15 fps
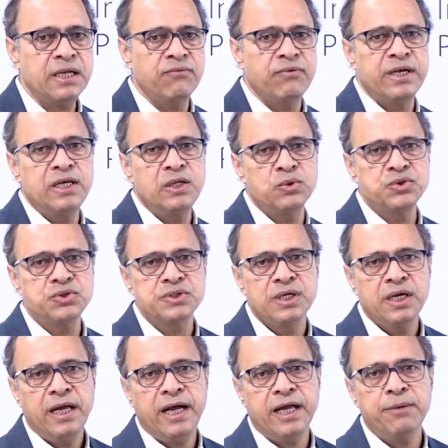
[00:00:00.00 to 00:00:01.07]
avenues
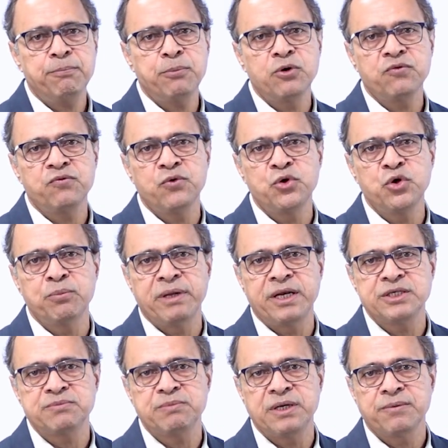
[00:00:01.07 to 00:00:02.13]
and portfolio
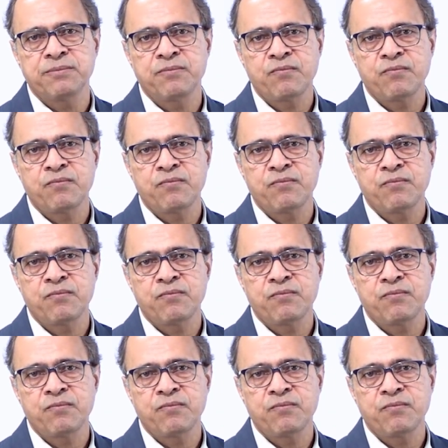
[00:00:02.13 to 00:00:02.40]
management.